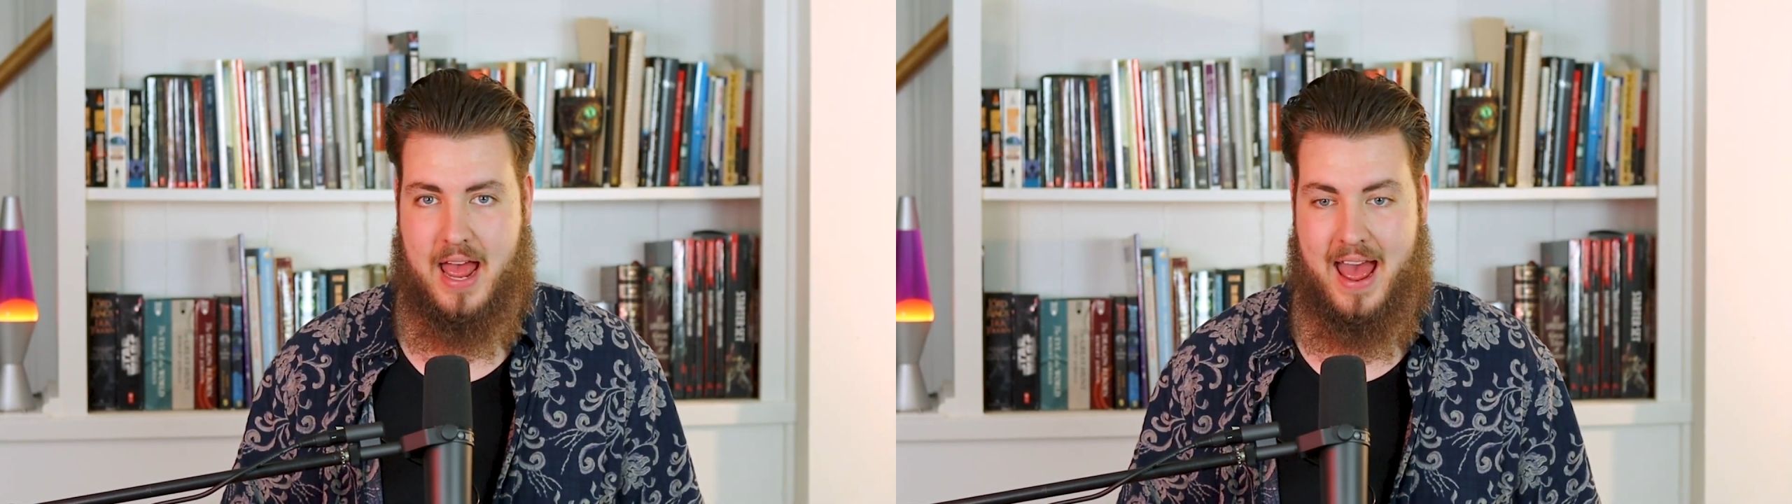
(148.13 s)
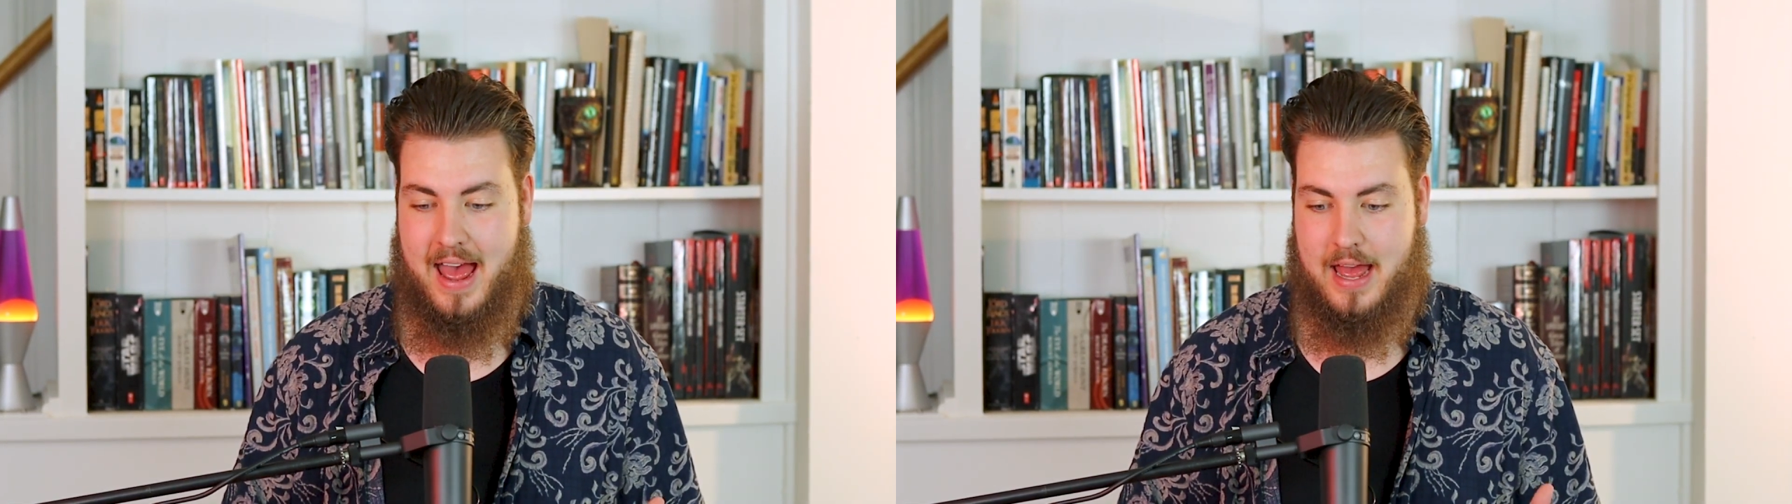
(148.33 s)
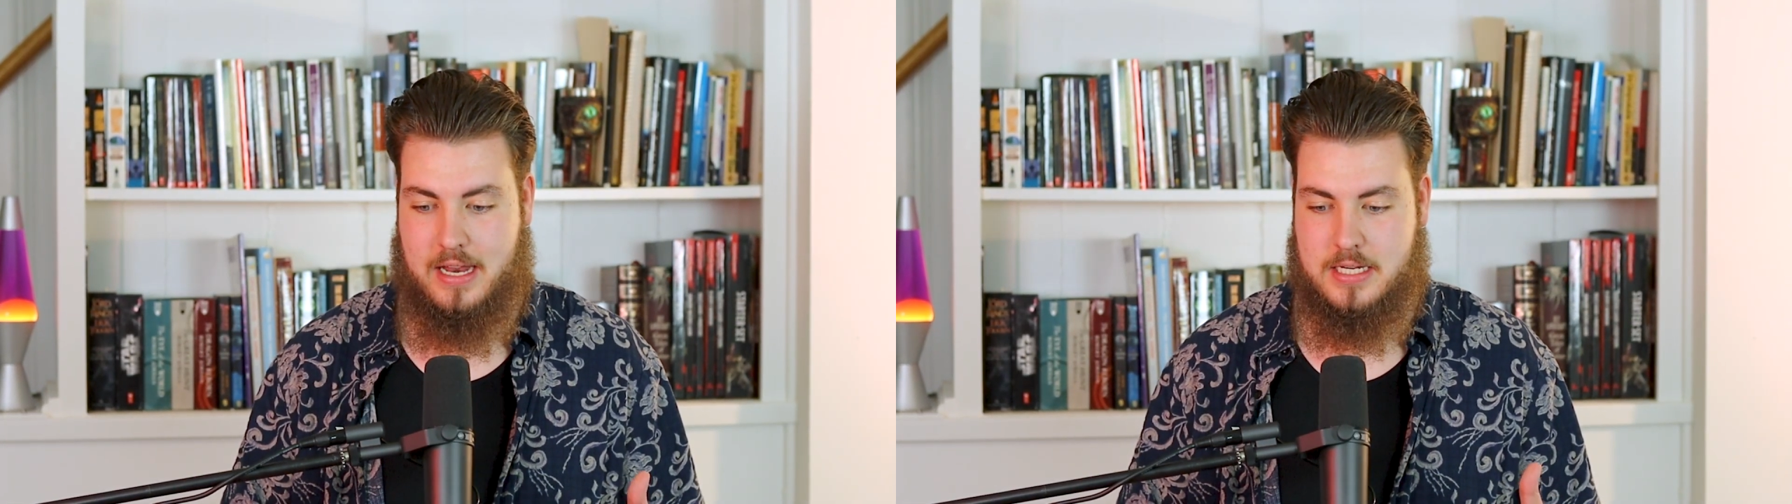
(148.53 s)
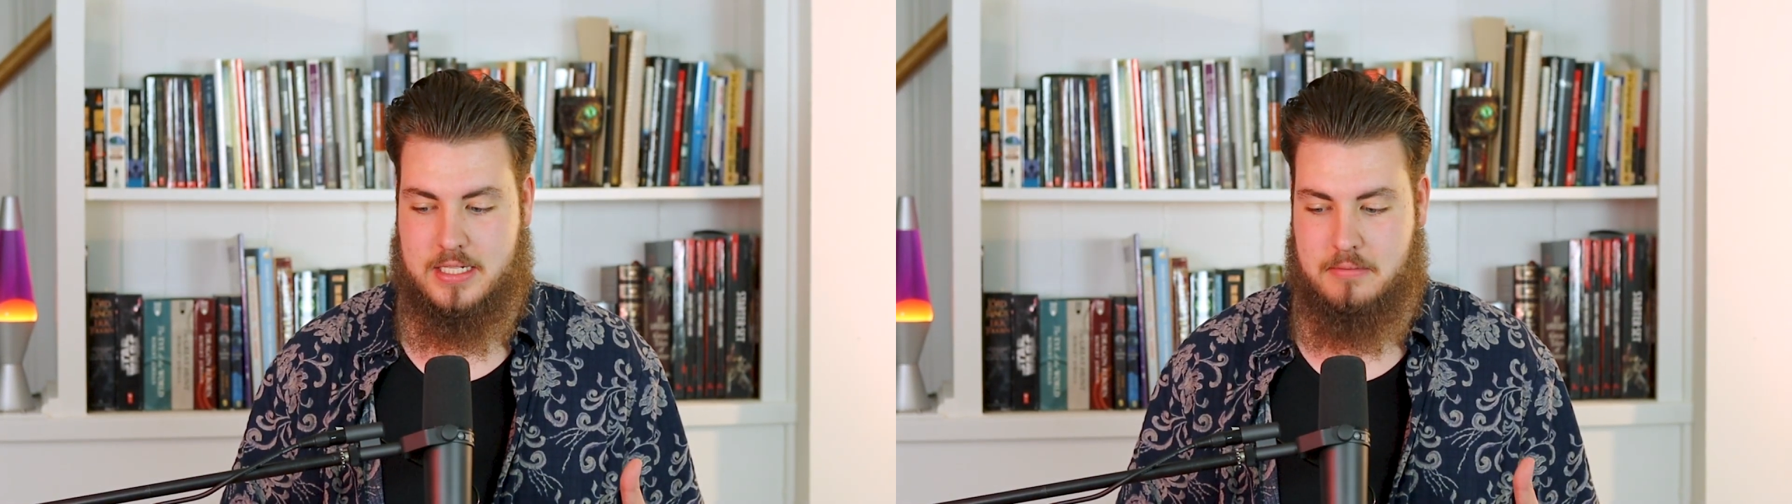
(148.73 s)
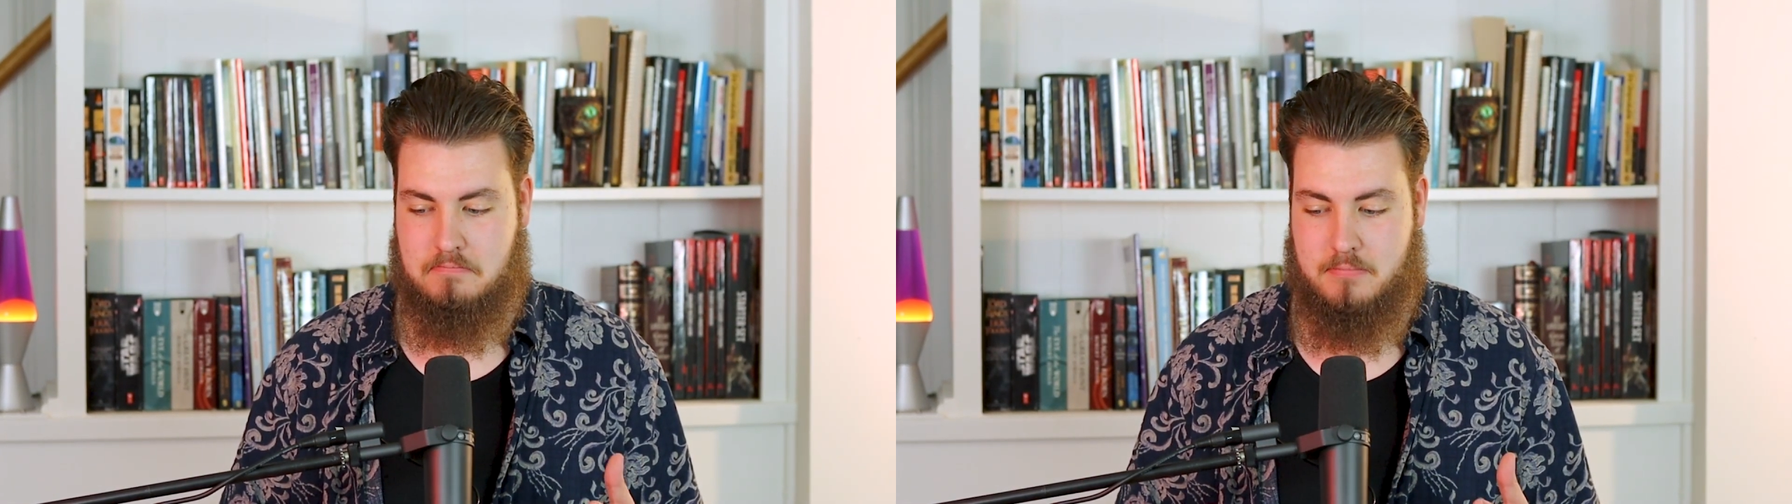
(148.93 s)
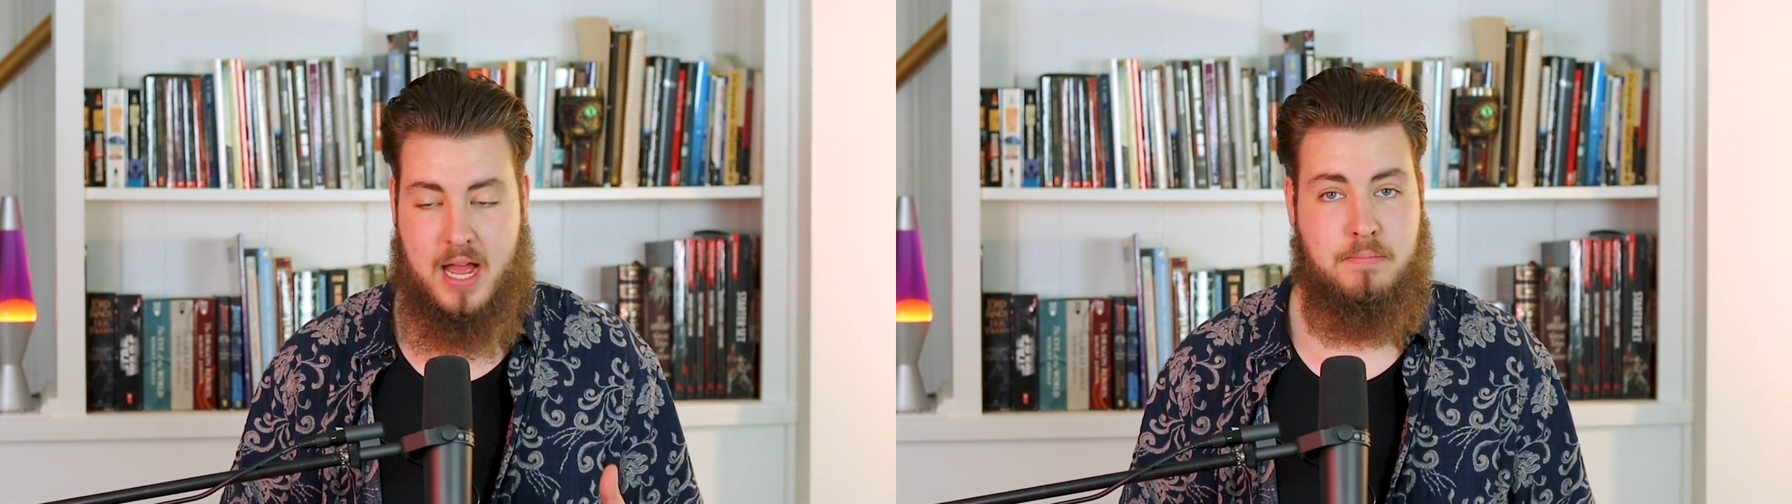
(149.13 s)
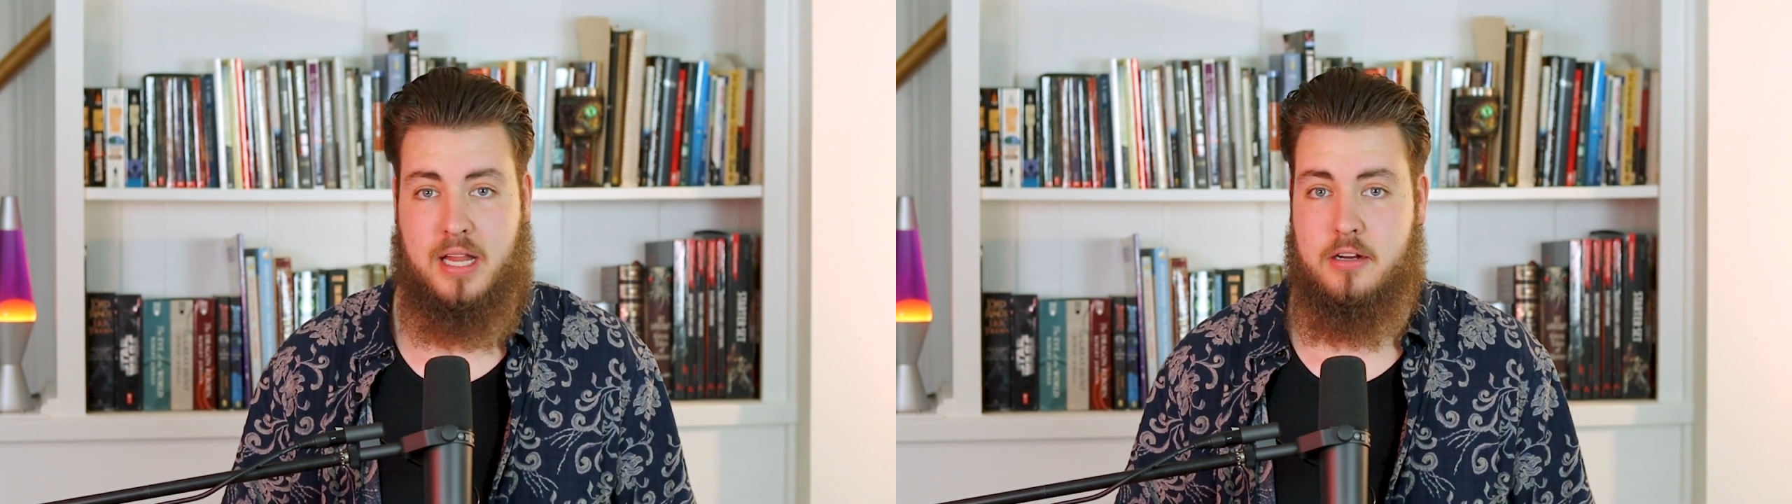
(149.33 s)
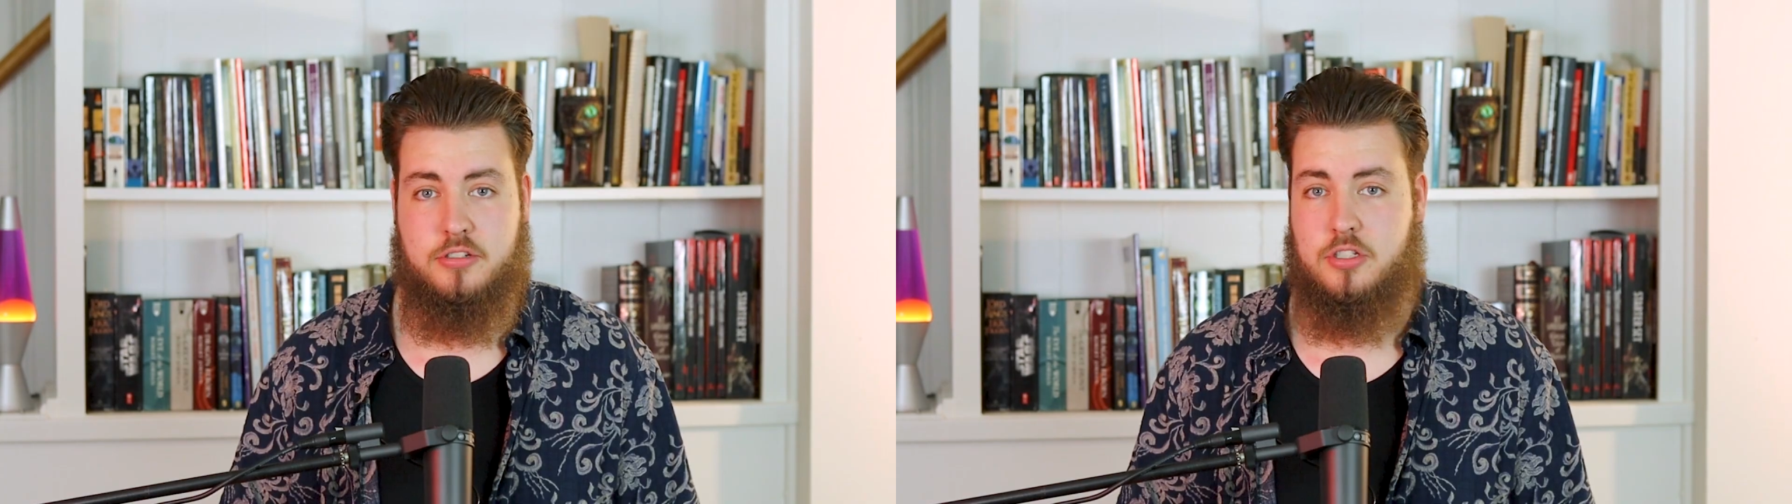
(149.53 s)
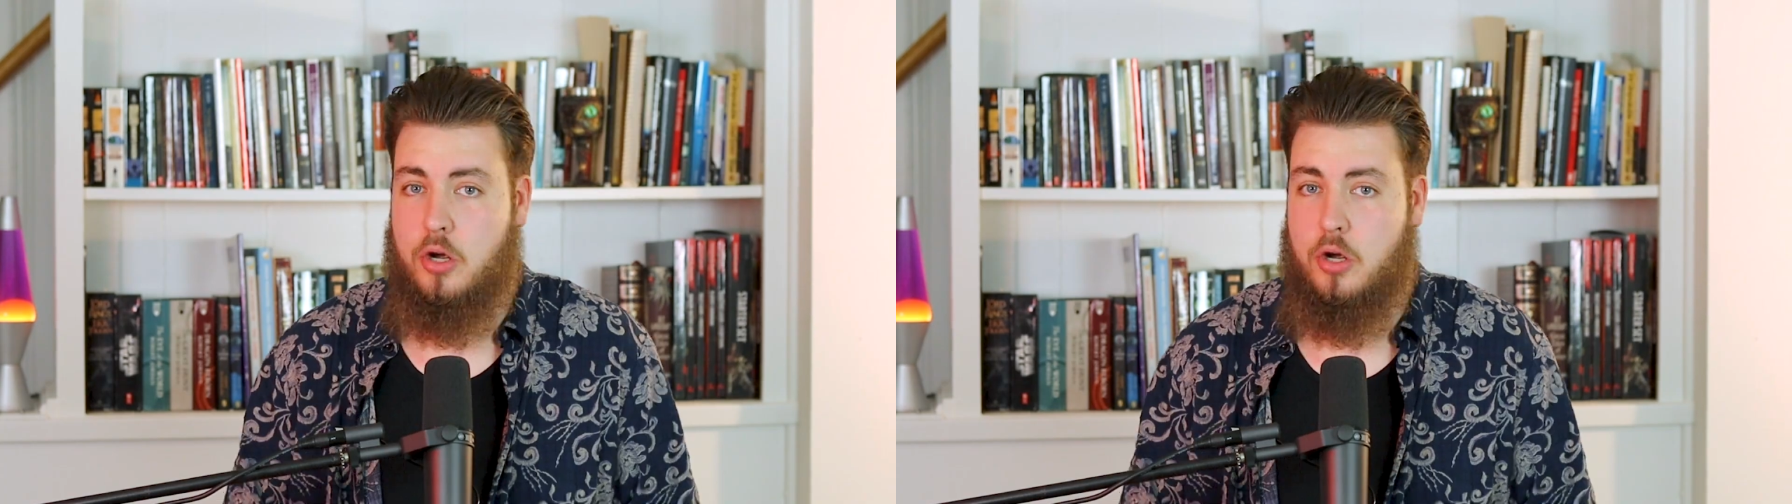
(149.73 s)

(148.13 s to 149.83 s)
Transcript: and my players